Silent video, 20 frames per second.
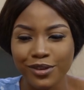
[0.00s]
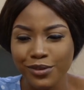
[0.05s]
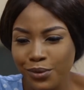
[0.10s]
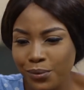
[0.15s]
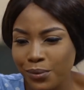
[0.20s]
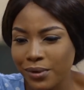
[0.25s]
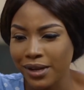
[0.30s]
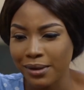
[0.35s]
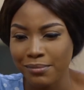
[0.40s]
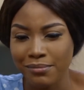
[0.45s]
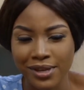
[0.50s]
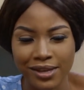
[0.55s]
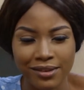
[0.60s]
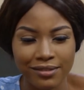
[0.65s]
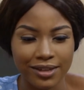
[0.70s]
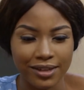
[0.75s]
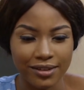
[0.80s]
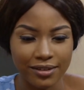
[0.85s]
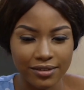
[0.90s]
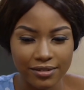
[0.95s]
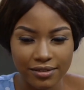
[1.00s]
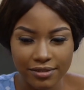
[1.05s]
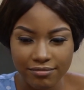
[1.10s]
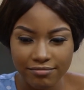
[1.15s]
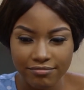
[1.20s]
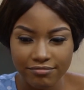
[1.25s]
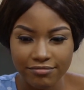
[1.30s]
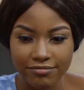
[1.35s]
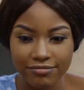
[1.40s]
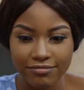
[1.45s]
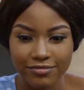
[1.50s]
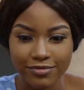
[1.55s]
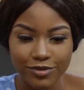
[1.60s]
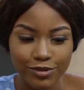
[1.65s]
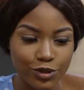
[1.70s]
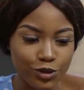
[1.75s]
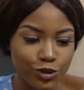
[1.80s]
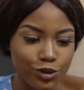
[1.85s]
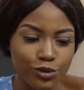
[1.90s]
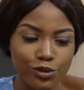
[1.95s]
you know what I mean? Like,
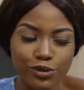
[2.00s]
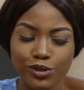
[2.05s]
do